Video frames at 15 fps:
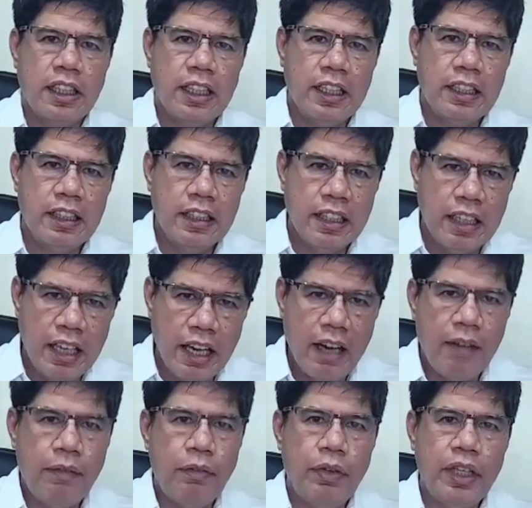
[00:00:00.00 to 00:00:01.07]
in
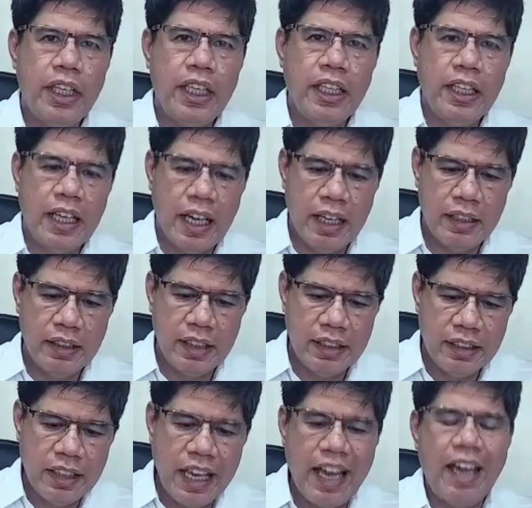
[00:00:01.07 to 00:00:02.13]
every and
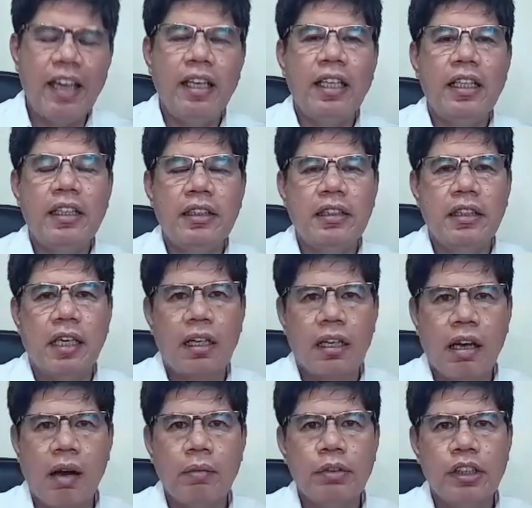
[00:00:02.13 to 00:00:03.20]
in any
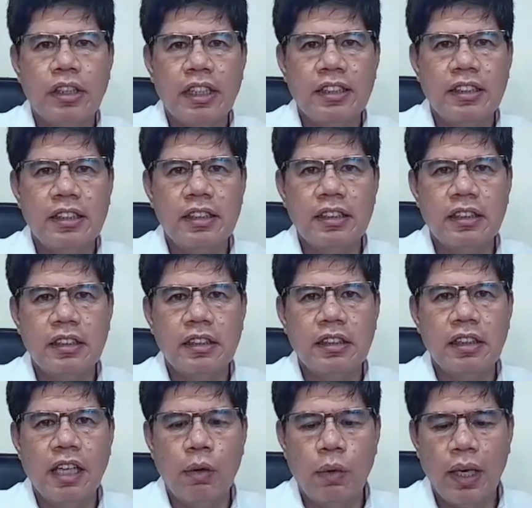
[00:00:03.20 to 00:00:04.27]
circumstances
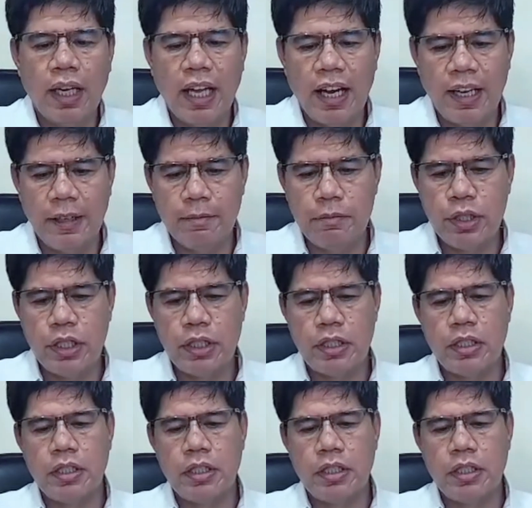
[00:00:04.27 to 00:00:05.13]
in our lives.